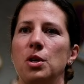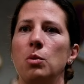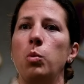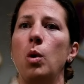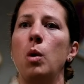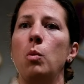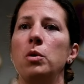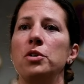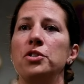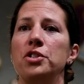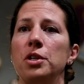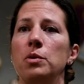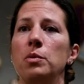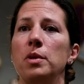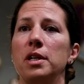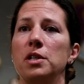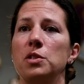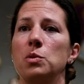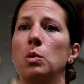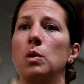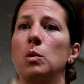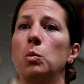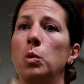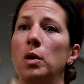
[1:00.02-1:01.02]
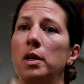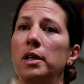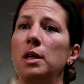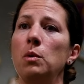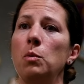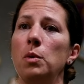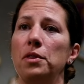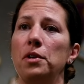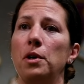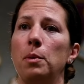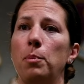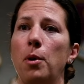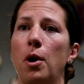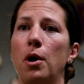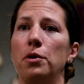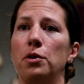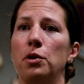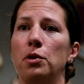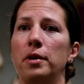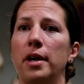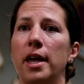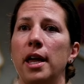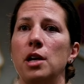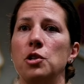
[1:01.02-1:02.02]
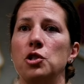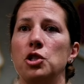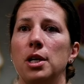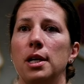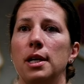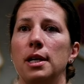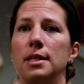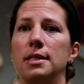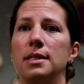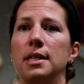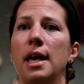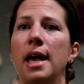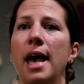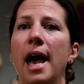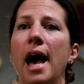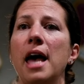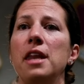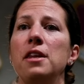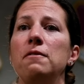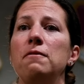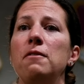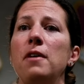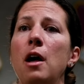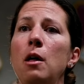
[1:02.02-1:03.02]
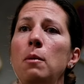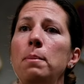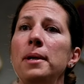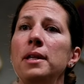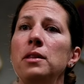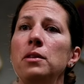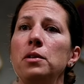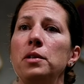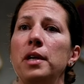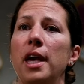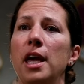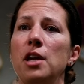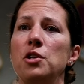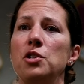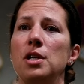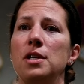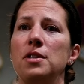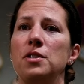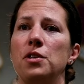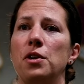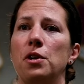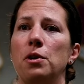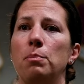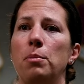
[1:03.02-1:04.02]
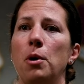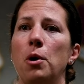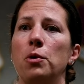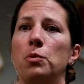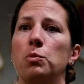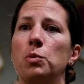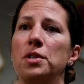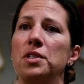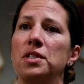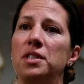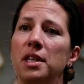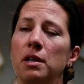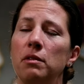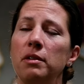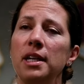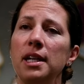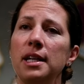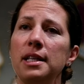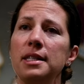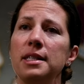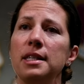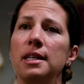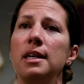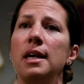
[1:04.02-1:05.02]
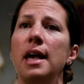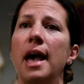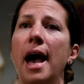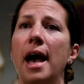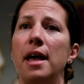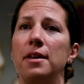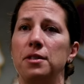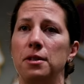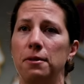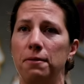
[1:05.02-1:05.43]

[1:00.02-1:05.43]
So what we're doing is we're working with our partner nations and developing locations that are both resilient and